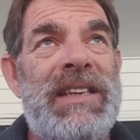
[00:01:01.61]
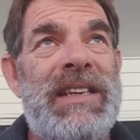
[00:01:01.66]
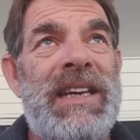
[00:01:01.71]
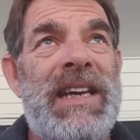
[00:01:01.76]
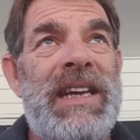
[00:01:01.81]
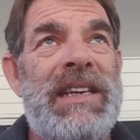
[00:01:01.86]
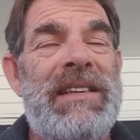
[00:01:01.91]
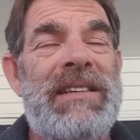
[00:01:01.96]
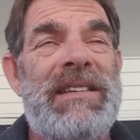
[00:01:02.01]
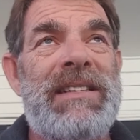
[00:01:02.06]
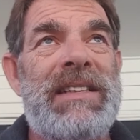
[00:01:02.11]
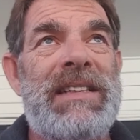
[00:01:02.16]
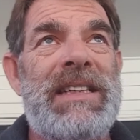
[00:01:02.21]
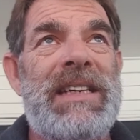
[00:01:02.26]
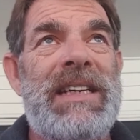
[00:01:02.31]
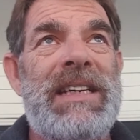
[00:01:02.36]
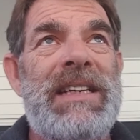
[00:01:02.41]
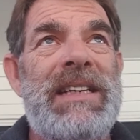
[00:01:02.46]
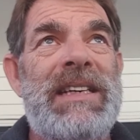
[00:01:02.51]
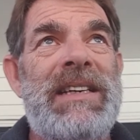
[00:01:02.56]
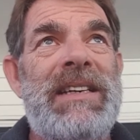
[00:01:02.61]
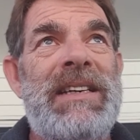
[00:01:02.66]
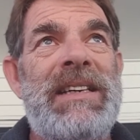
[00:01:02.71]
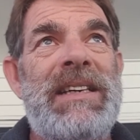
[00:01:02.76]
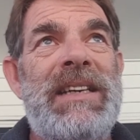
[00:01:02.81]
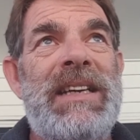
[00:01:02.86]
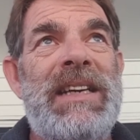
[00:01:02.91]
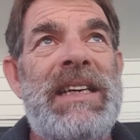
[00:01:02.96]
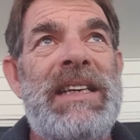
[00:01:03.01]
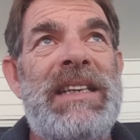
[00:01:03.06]
that
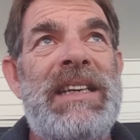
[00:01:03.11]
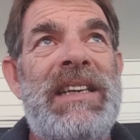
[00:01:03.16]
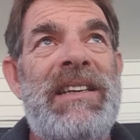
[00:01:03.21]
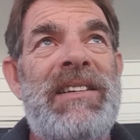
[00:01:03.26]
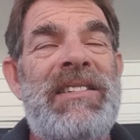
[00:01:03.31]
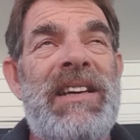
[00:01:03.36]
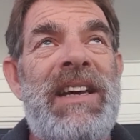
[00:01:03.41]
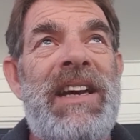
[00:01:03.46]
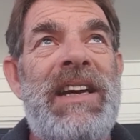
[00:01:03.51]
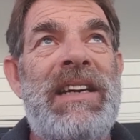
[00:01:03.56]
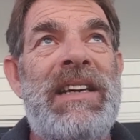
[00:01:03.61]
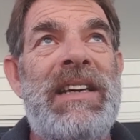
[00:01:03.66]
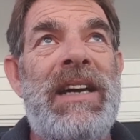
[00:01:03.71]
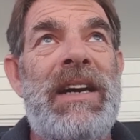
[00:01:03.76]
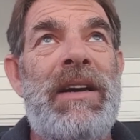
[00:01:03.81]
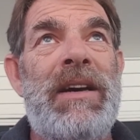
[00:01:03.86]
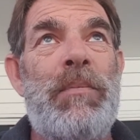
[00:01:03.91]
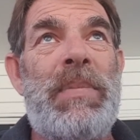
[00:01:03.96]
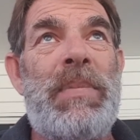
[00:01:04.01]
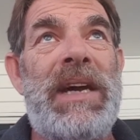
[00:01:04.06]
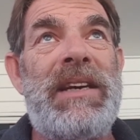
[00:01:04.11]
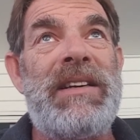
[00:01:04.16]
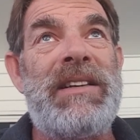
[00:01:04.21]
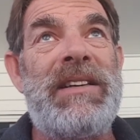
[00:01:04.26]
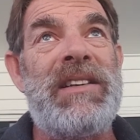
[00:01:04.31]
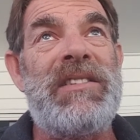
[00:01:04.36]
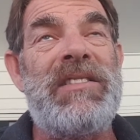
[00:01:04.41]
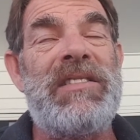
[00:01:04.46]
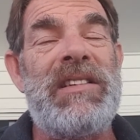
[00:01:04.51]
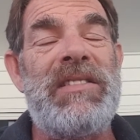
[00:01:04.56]
it is a
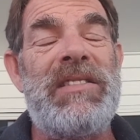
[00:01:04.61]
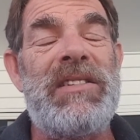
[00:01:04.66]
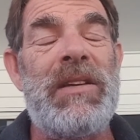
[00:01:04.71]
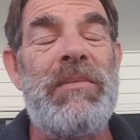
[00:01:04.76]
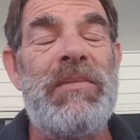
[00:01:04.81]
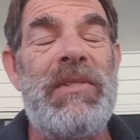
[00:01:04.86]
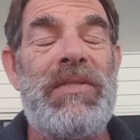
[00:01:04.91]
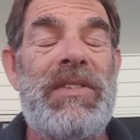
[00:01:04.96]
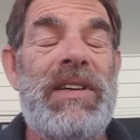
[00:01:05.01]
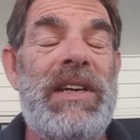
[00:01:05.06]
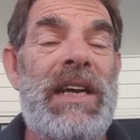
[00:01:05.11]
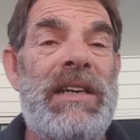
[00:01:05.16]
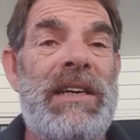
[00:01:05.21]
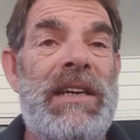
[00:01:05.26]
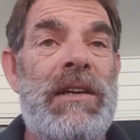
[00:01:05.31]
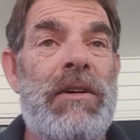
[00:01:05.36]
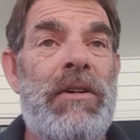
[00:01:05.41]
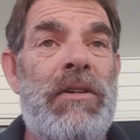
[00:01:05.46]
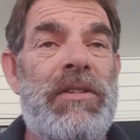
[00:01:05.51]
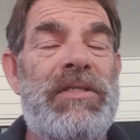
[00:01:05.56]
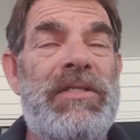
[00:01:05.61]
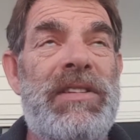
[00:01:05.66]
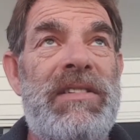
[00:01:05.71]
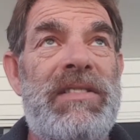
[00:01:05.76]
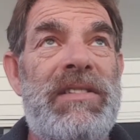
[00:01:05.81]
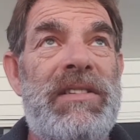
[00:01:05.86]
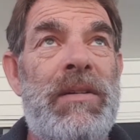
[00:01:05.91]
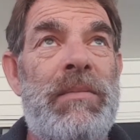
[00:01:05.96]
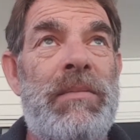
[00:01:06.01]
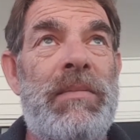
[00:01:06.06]
patented system with the anti-clock
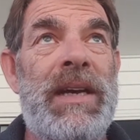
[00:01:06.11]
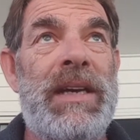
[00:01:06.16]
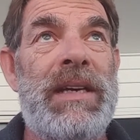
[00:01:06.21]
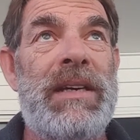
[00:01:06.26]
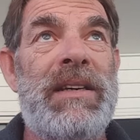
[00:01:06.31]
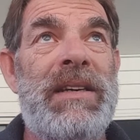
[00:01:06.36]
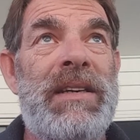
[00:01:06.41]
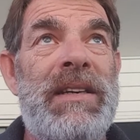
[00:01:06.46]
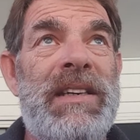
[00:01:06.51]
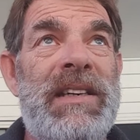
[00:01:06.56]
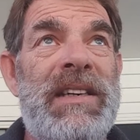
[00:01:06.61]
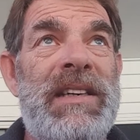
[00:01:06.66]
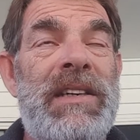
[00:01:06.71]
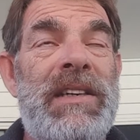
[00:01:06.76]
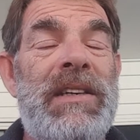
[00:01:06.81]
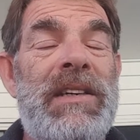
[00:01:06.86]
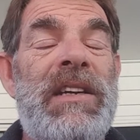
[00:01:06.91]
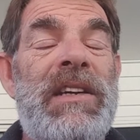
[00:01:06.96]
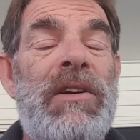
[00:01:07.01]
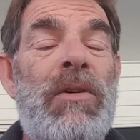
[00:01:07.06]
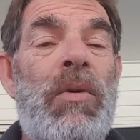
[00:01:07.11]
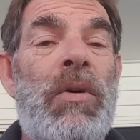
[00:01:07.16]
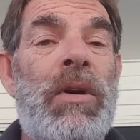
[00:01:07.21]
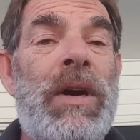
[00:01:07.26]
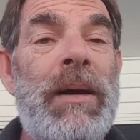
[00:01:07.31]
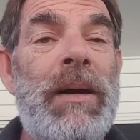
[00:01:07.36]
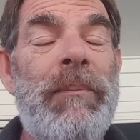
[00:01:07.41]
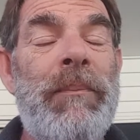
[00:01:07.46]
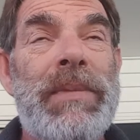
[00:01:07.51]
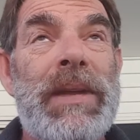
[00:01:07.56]
system and the
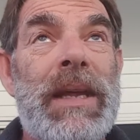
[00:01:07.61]
auger,